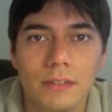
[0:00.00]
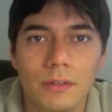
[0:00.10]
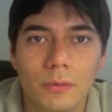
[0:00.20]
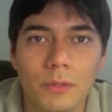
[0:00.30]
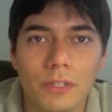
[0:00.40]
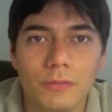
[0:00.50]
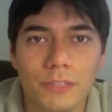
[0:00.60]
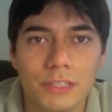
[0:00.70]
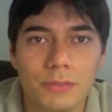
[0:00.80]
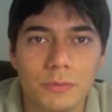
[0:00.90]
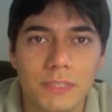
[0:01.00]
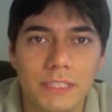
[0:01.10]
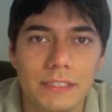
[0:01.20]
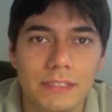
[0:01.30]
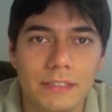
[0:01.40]
One of which will
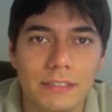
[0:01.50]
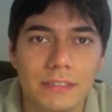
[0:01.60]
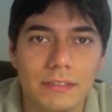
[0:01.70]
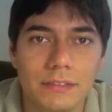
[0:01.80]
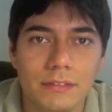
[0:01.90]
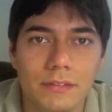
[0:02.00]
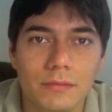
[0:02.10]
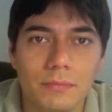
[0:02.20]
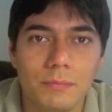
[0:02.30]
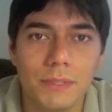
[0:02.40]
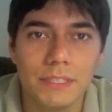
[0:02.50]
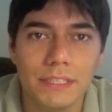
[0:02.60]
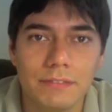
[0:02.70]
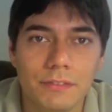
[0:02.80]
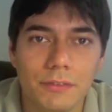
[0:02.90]
be the building
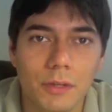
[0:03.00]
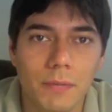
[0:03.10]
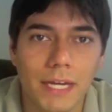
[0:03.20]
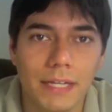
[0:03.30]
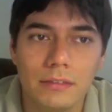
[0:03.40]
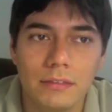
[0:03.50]
of the robot.